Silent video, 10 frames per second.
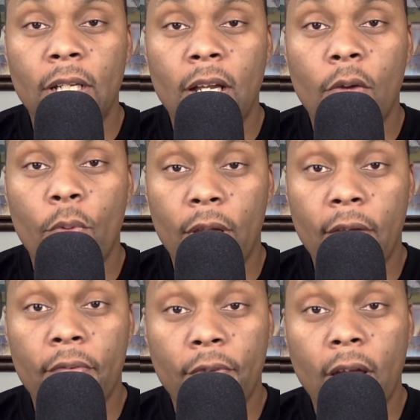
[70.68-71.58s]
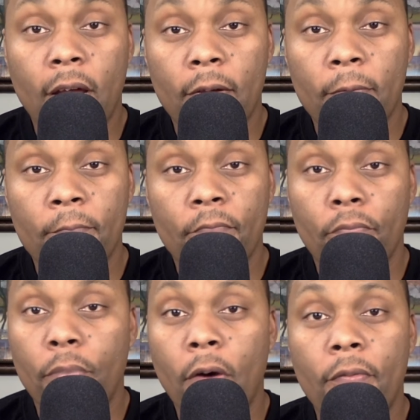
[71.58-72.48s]
we have a flaw.
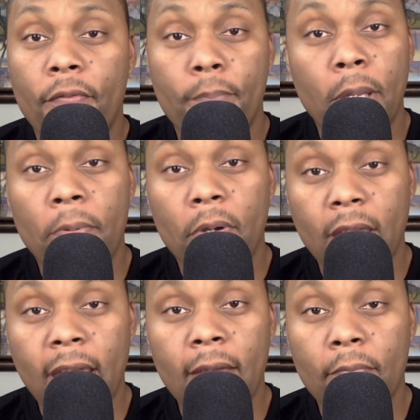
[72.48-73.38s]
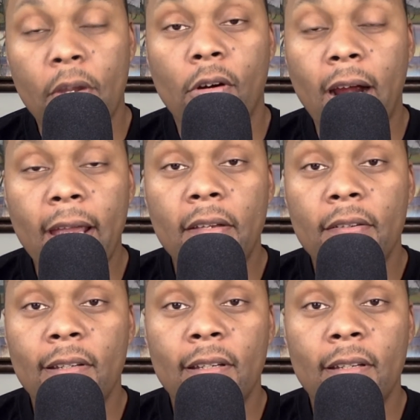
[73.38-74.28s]
Both people can't be right.
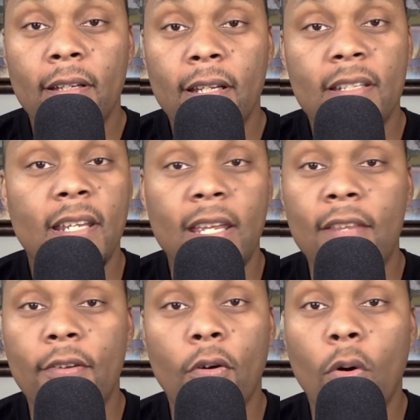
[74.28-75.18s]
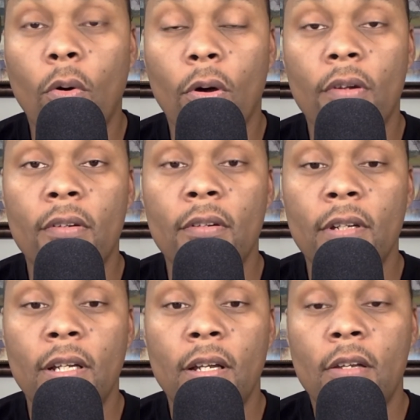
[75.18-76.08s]
It's either or.
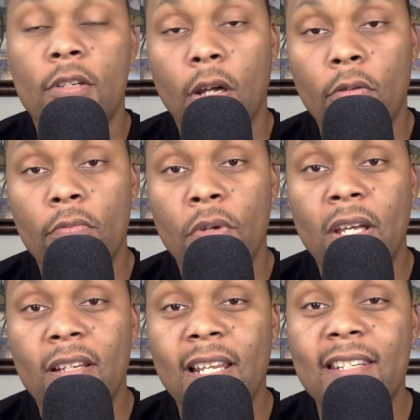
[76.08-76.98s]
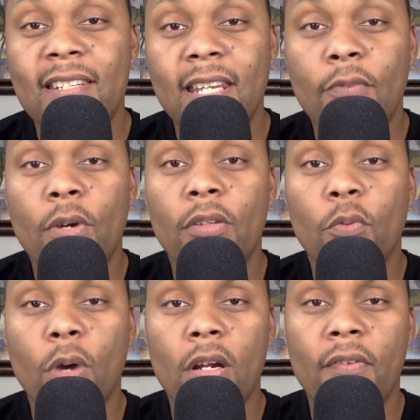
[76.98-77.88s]
So let's see what the
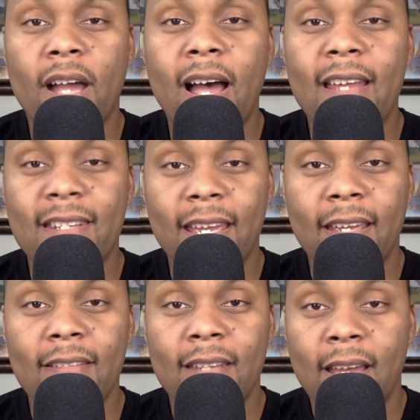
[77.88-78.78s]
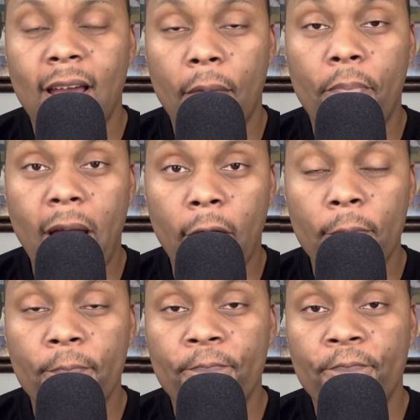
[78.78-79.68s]
Word of God says
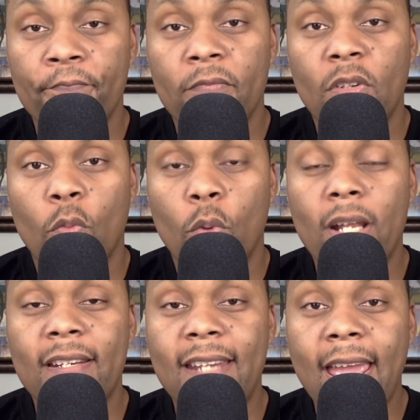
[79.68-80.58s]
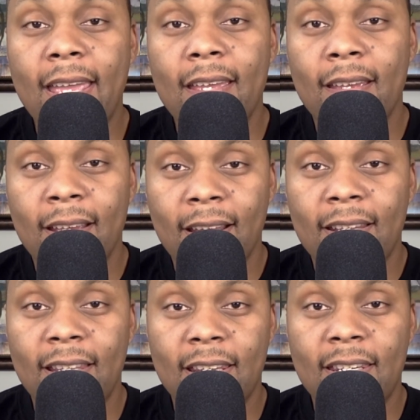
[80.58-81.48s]
about what day
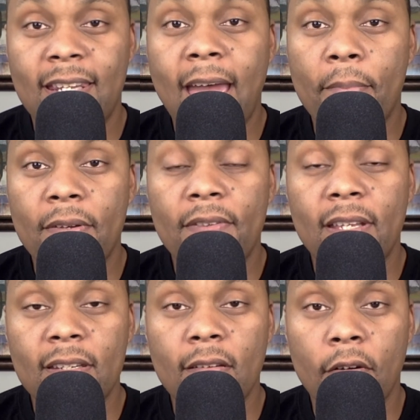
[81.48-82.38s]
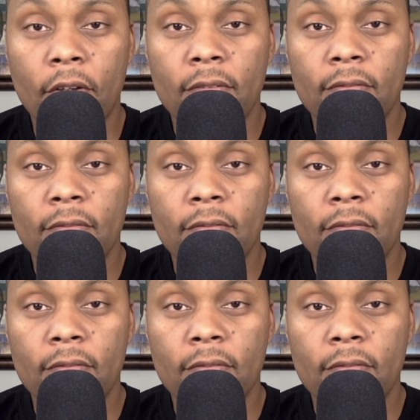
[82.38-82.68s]
the Sabbath is on.